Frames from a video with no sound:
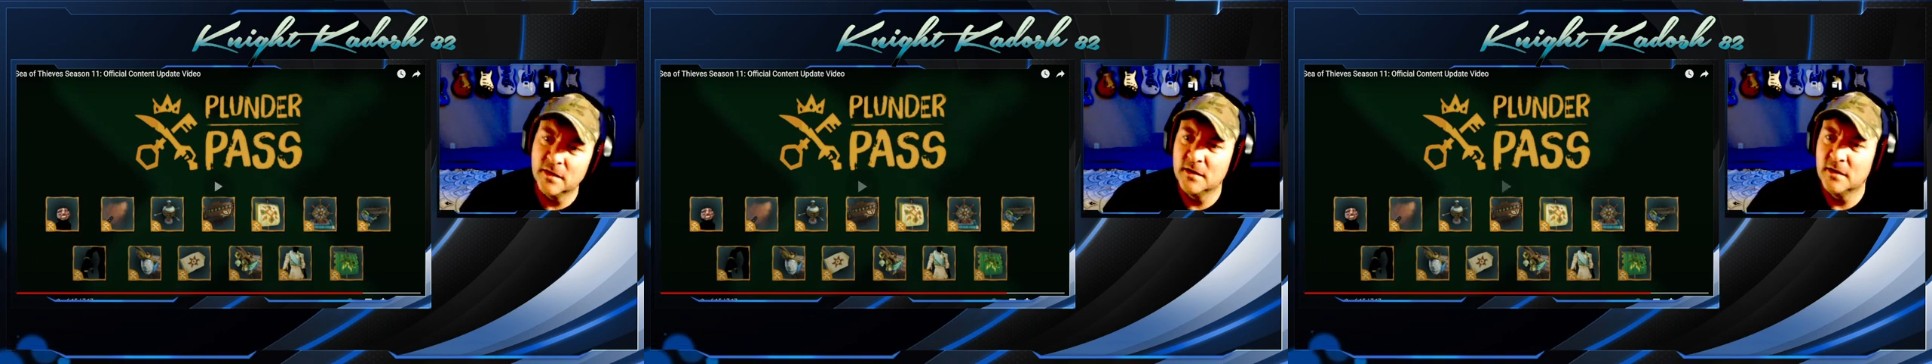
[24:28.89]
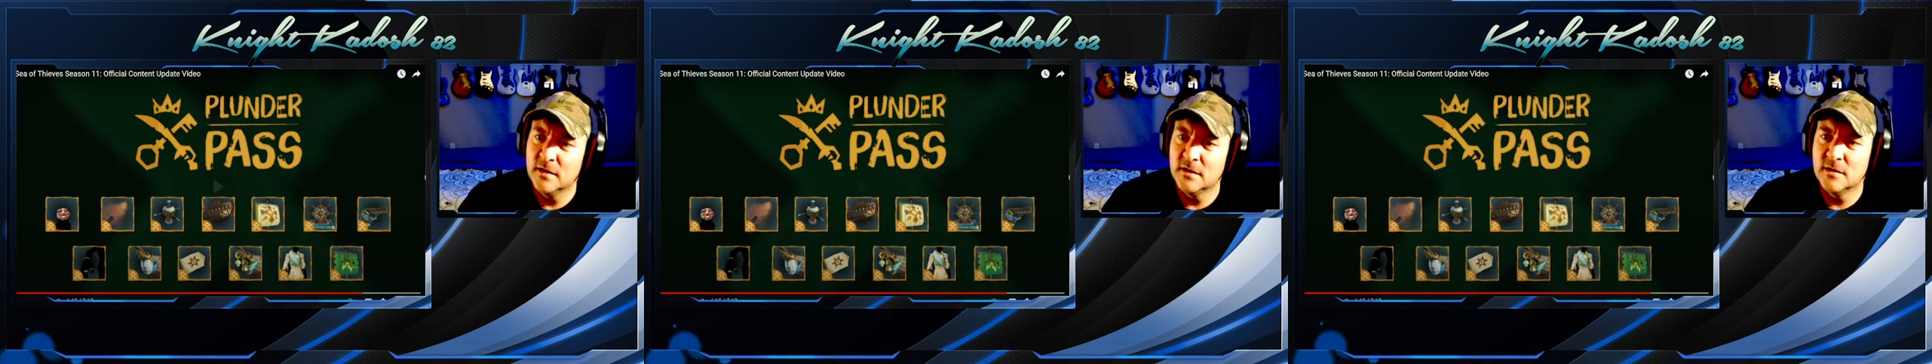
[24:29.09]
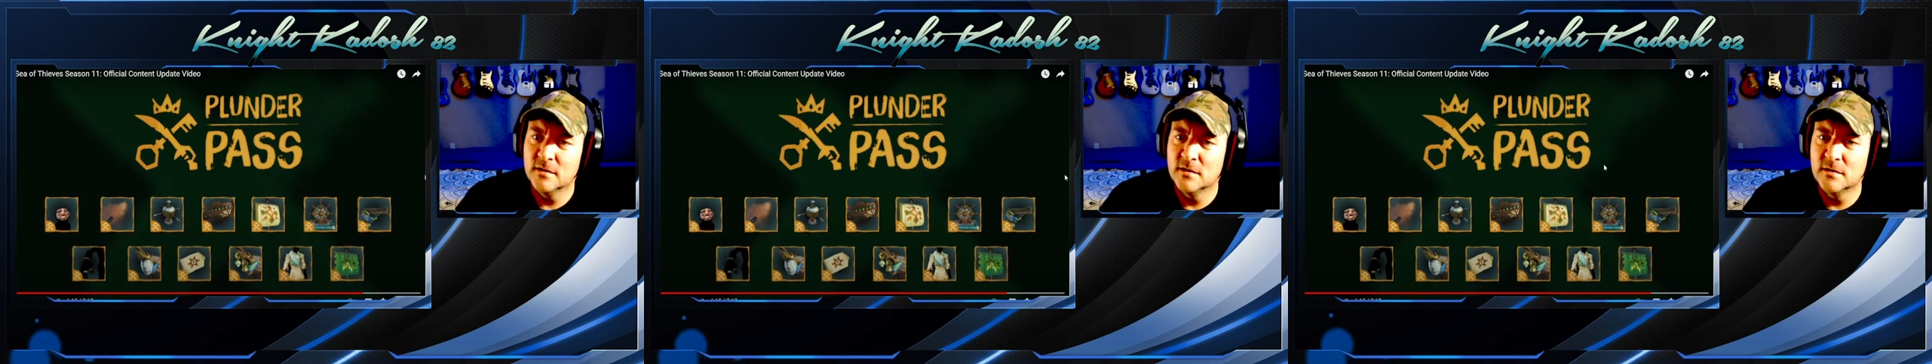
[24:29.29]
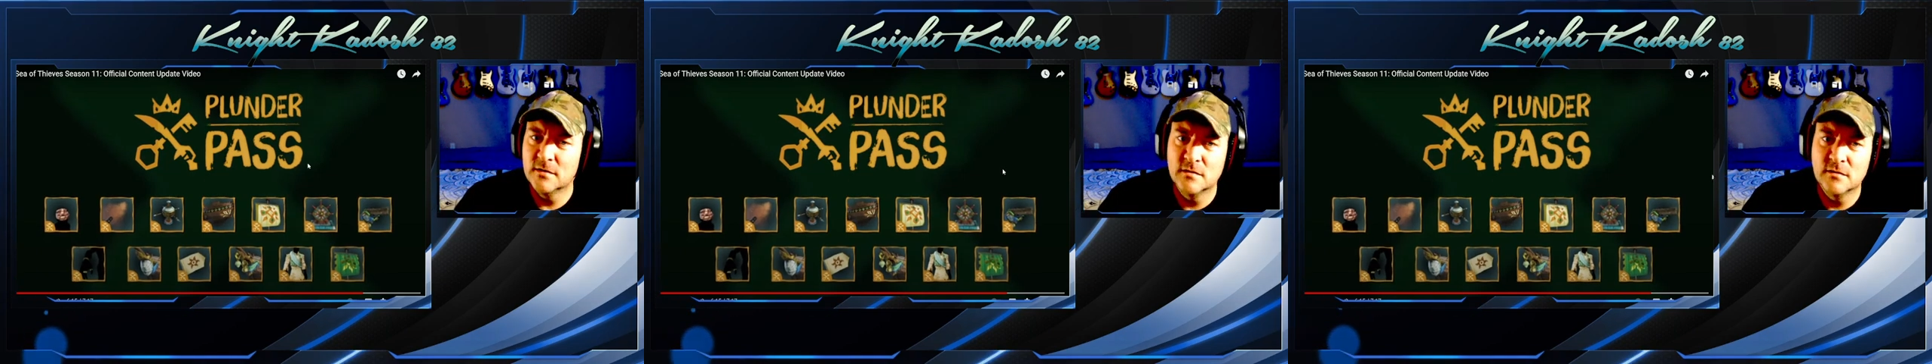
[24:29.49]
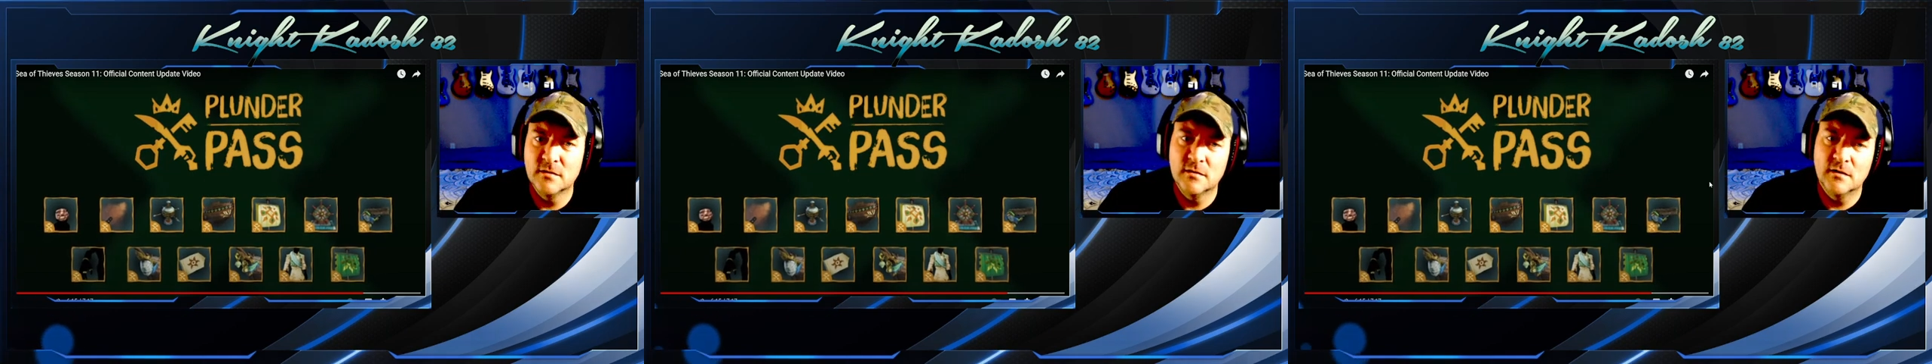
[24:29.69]

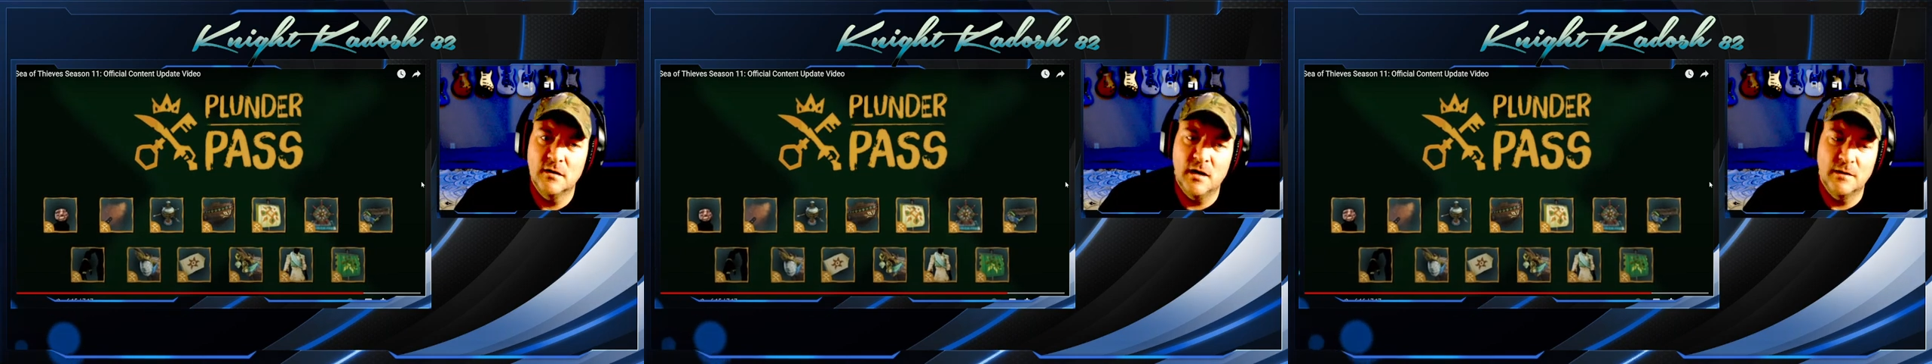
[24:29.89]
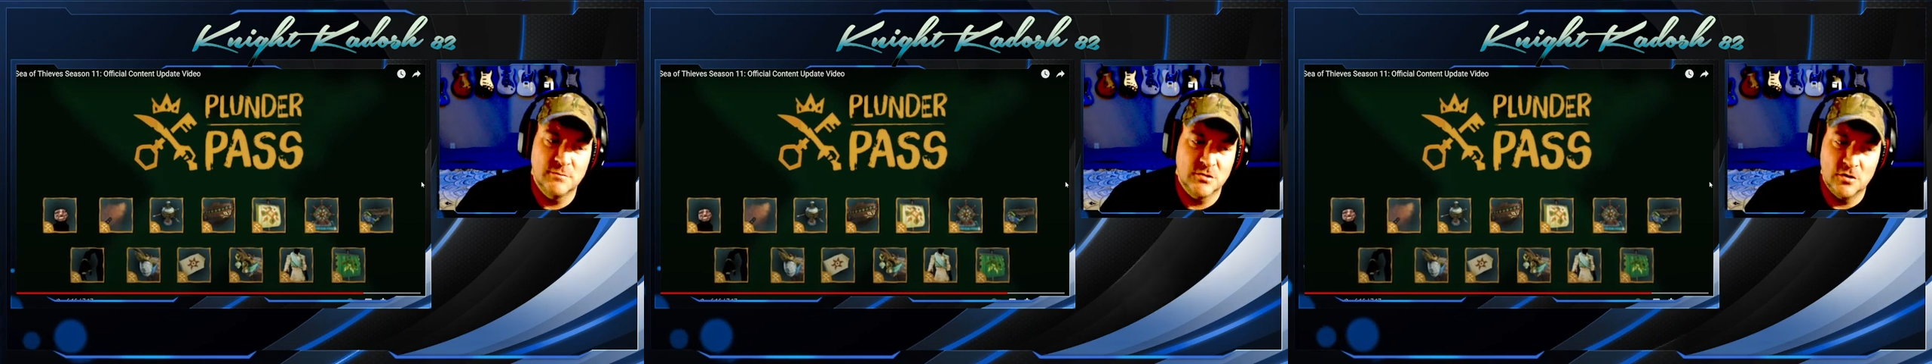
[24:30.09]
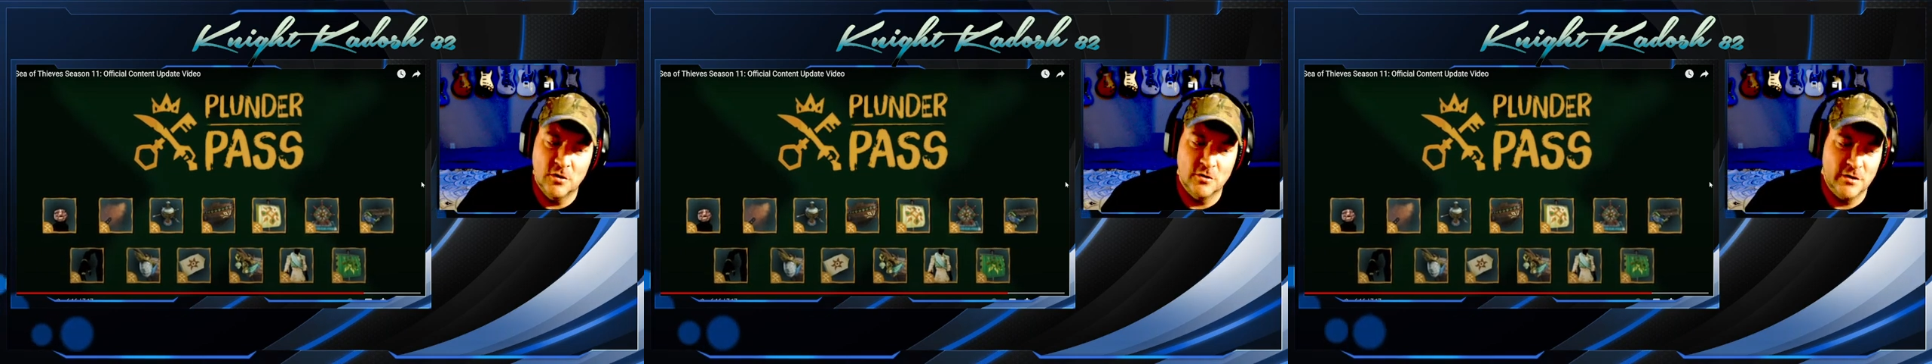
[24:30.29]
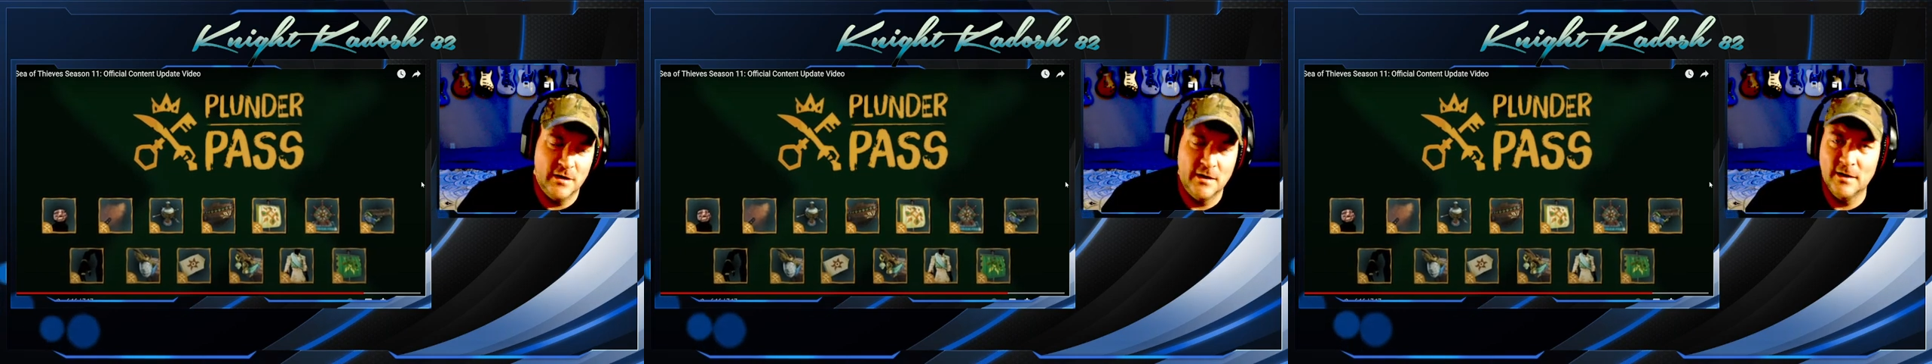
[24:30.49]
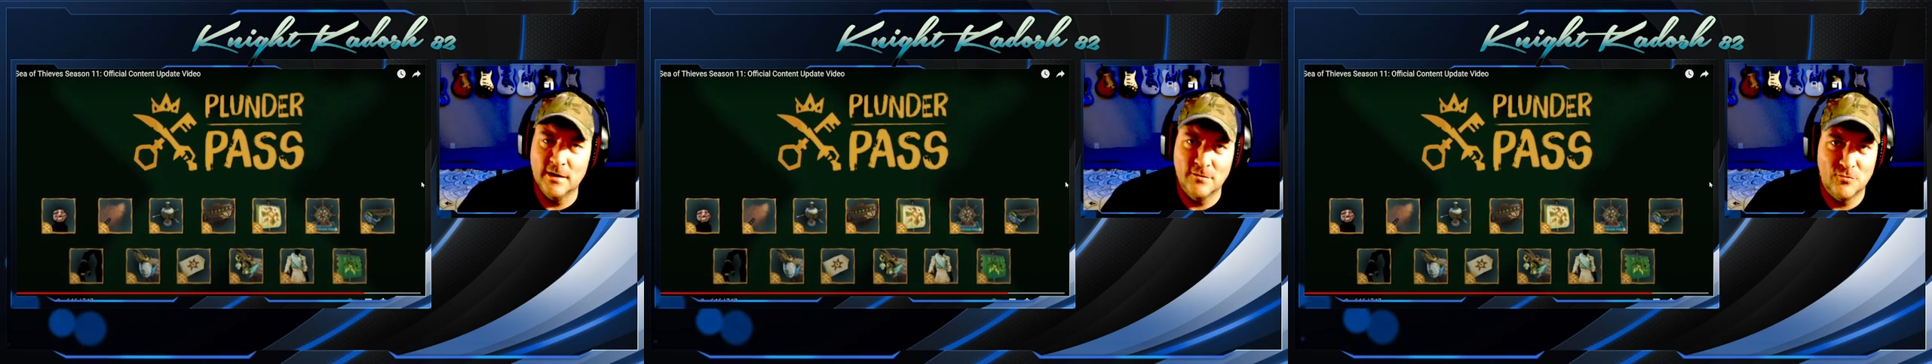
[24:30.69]
I'm sure I'll get
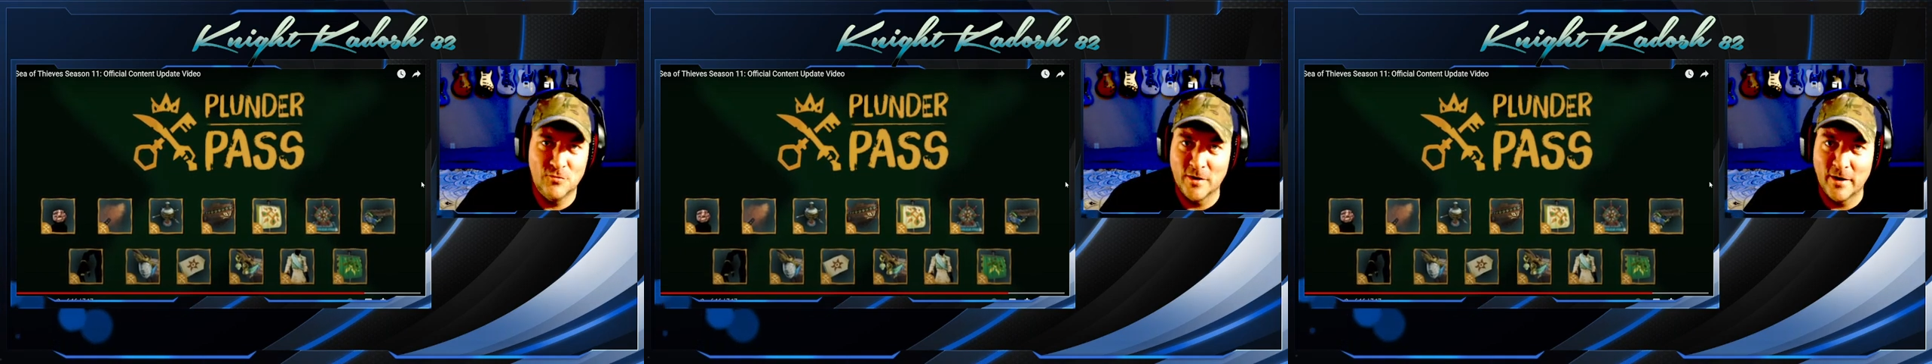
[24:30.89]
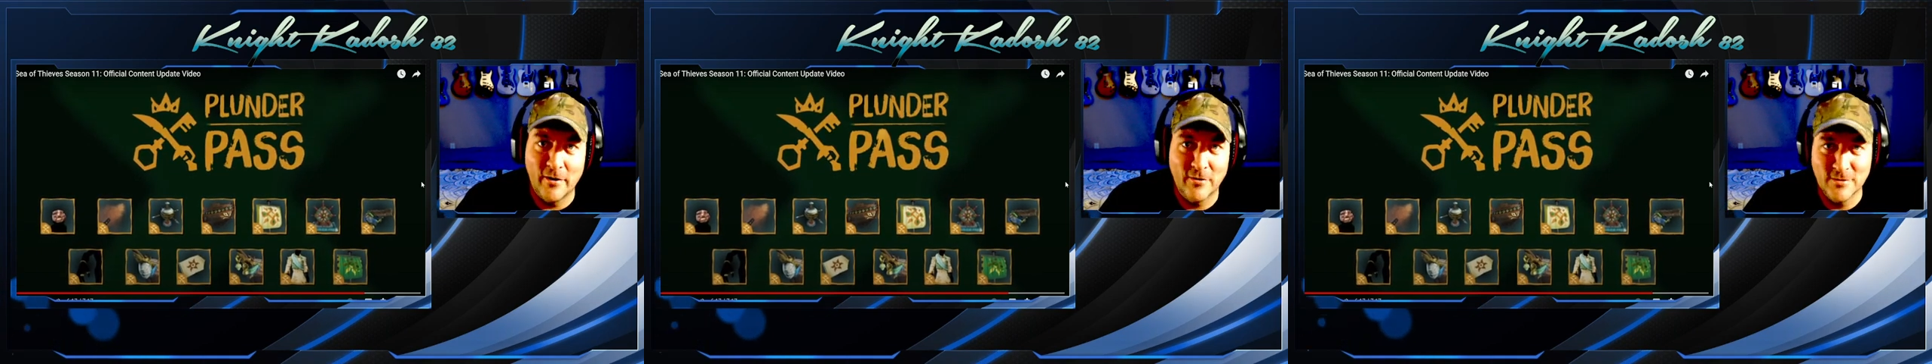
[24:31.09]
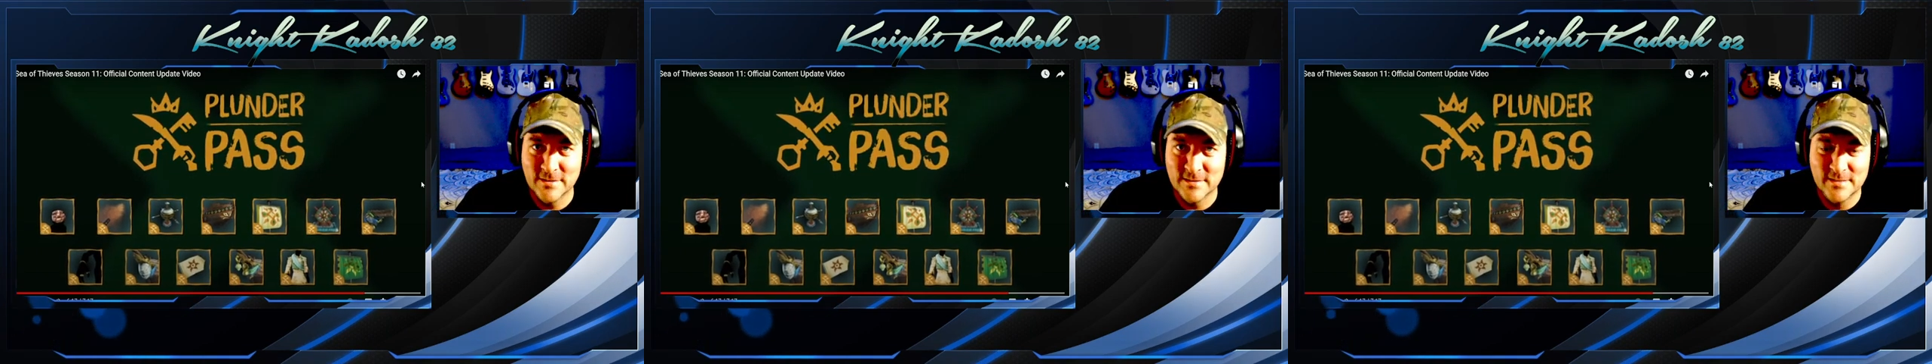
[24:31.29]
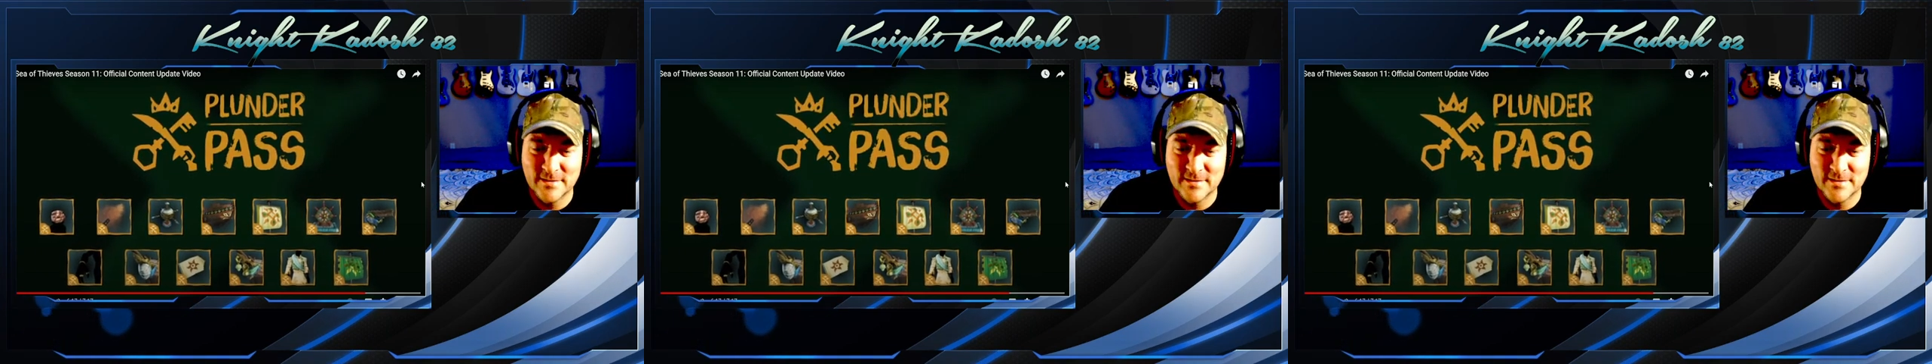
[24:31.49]
it regardless.